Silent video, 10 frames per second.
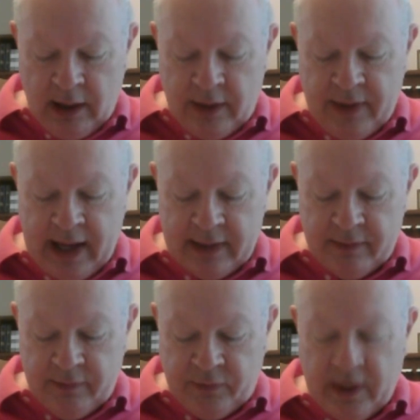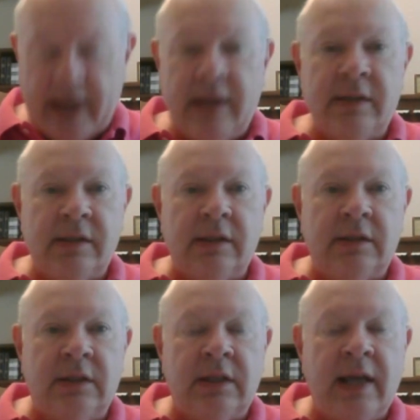that phrase
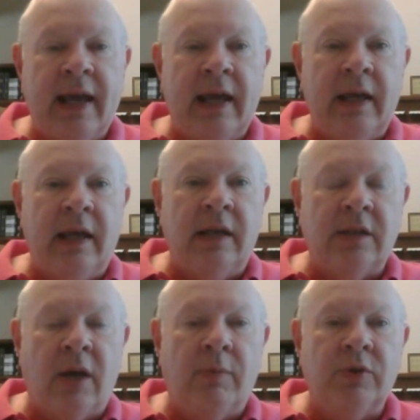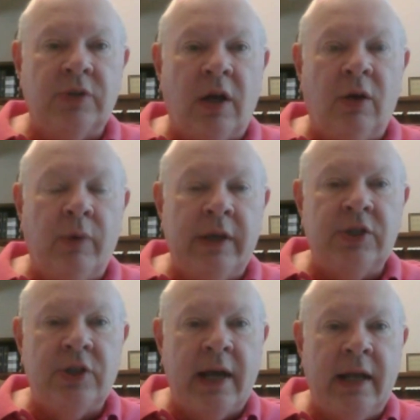today is almost always
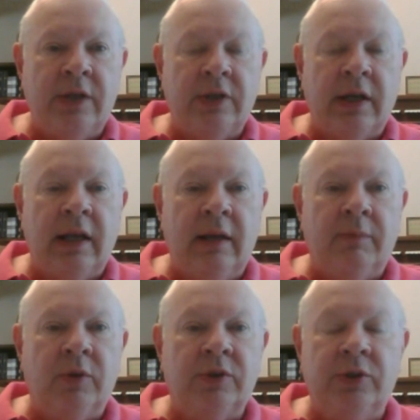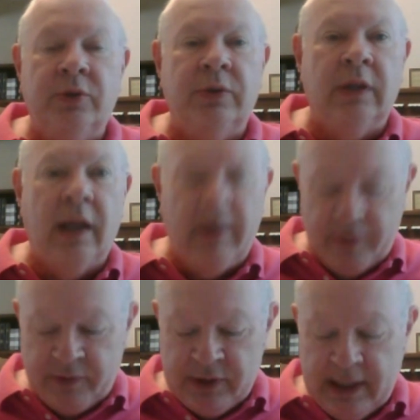changed in a hymnal to love
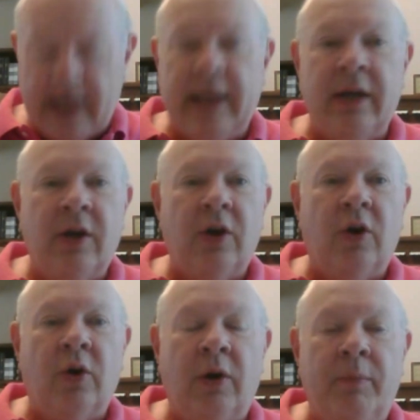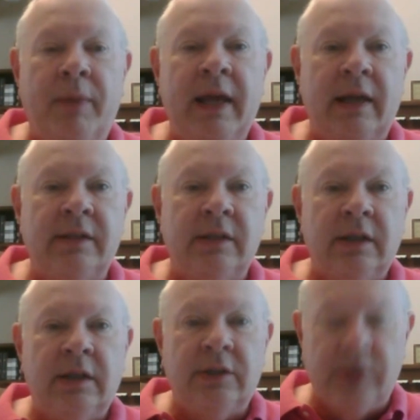of sinning or bent
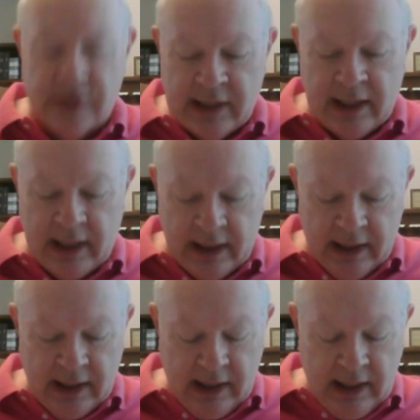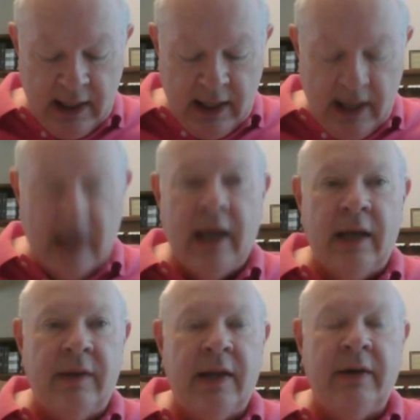to sinning.
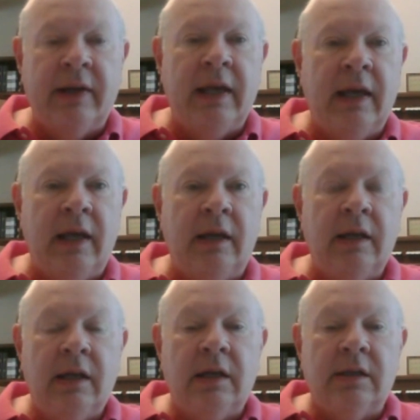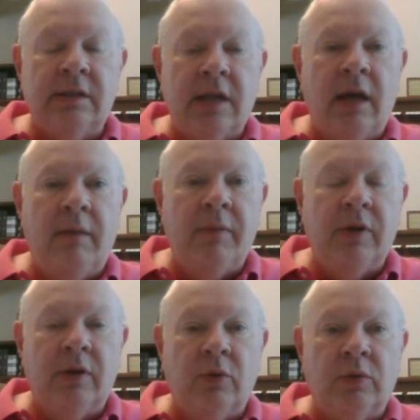And there again, some
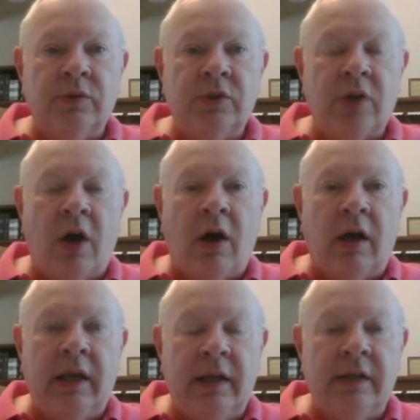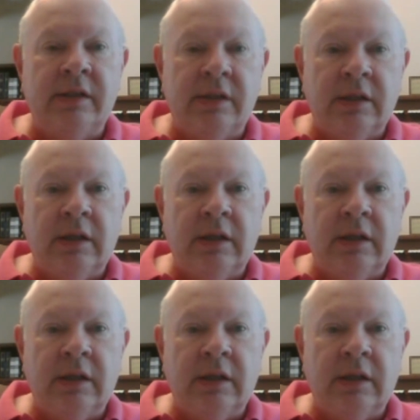saw his